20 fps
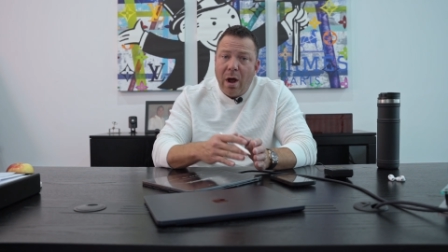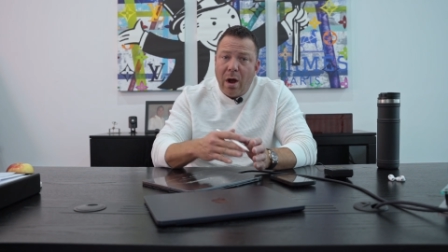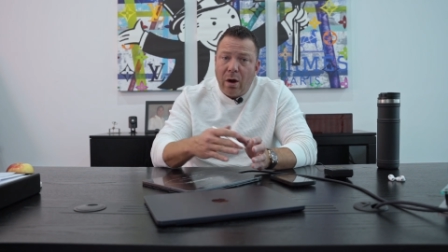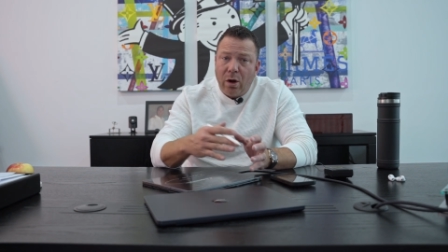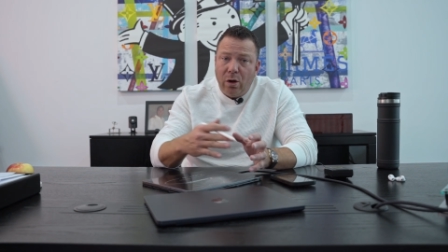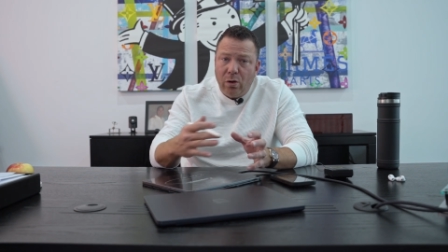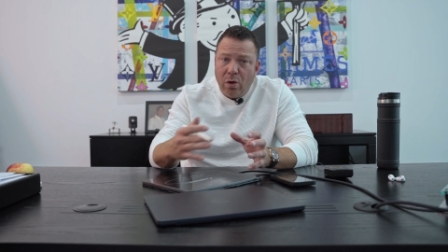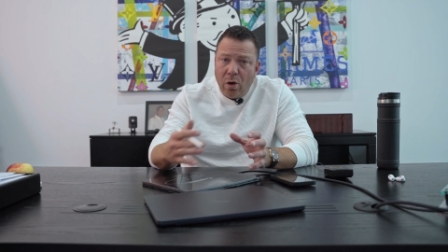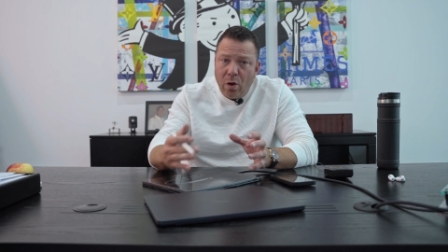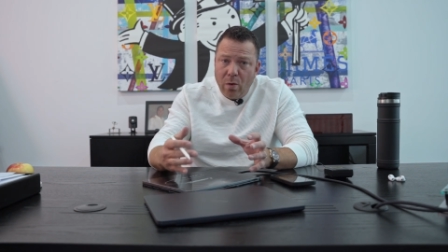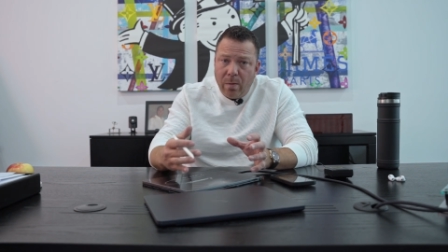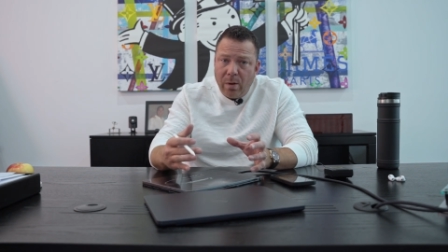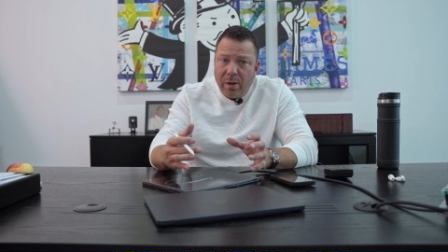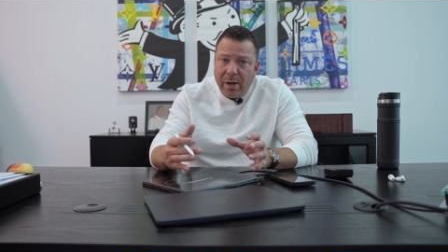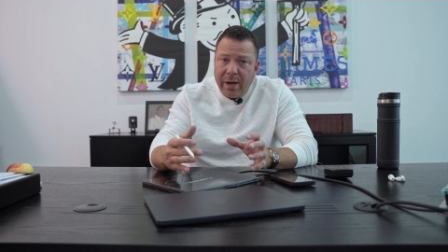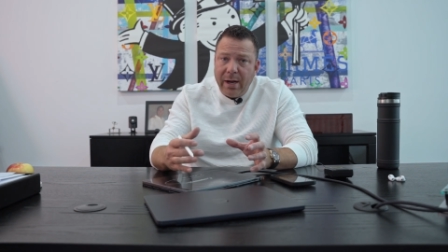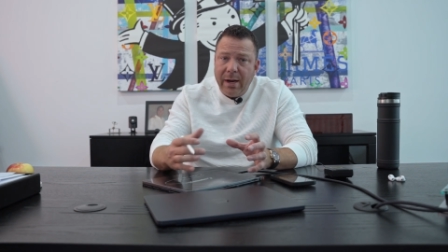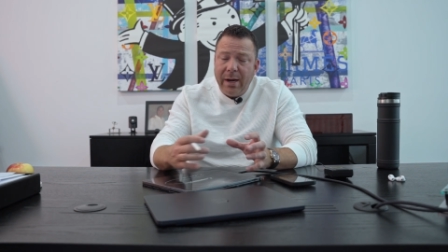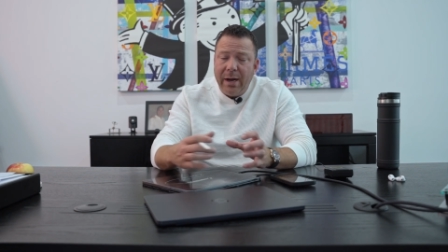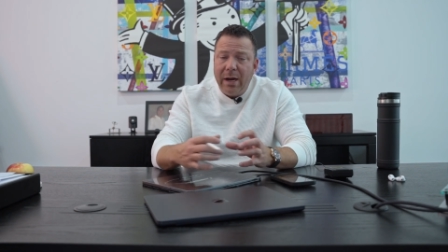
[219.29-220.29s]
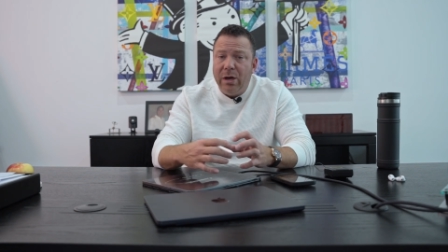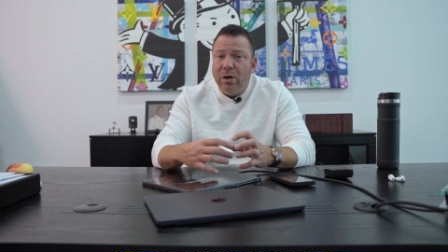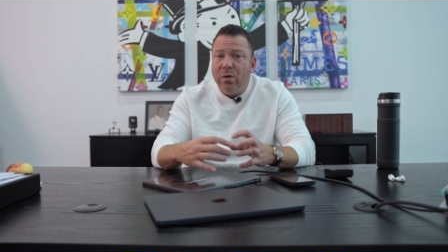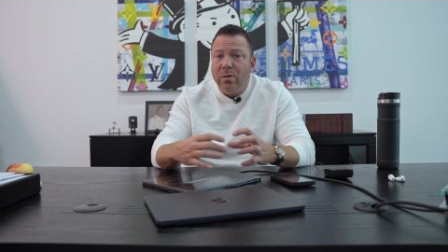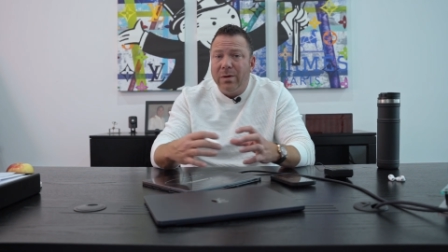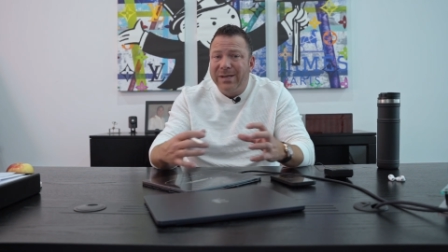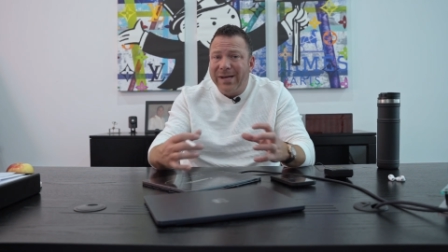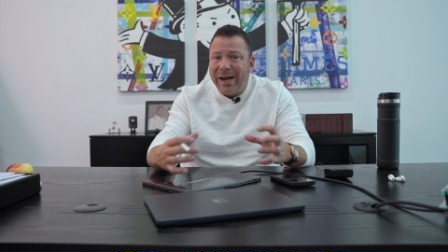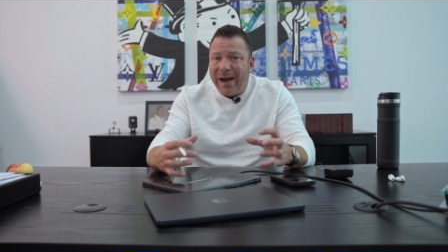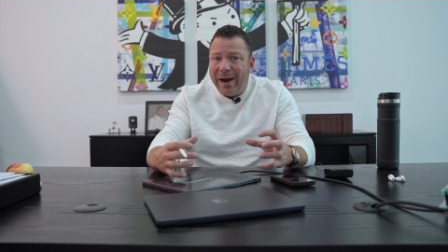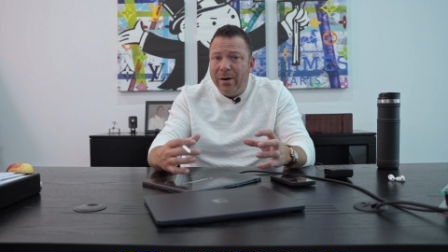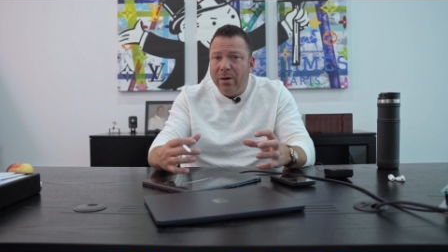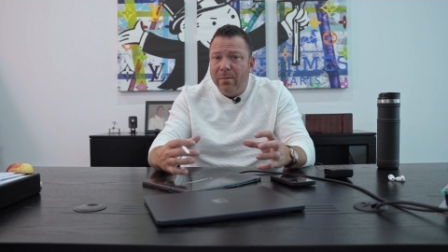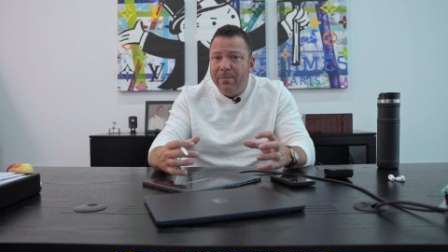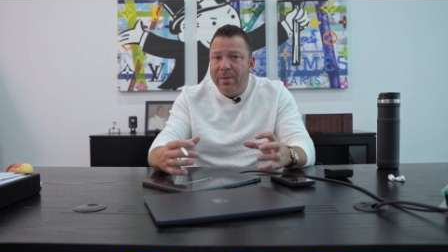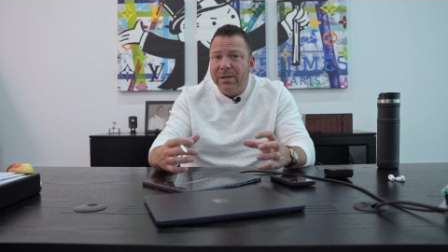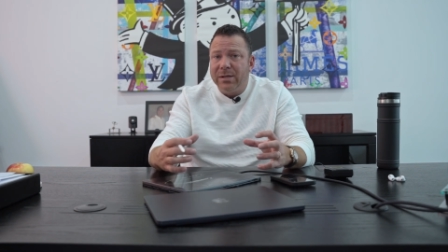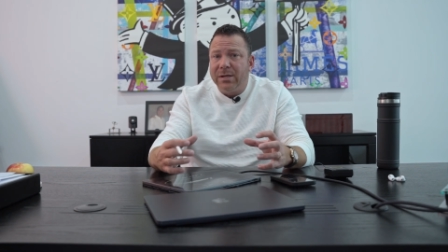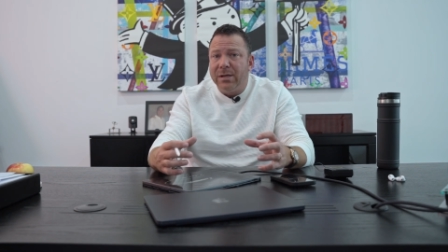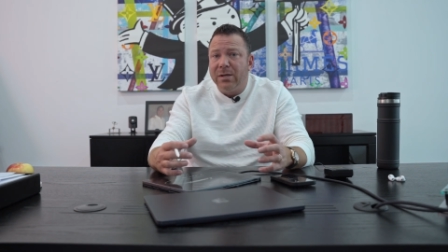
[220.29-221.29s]
globally in your entire
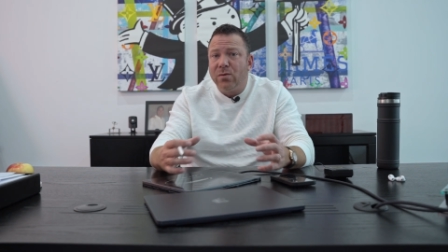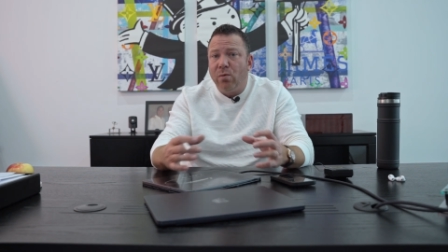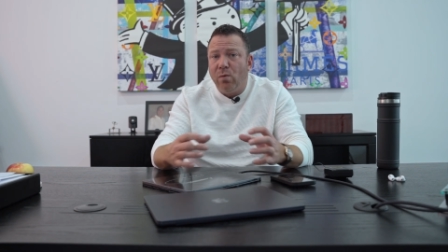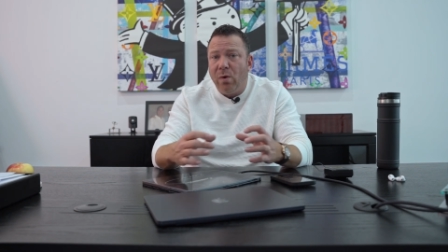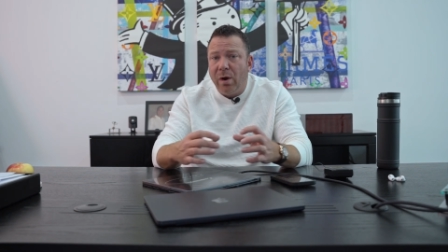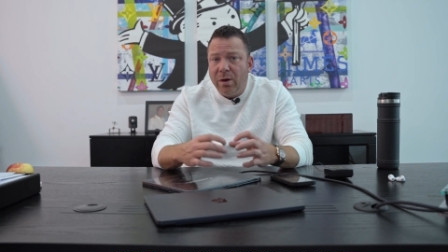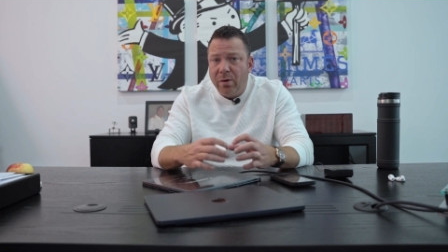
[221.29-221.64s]
business what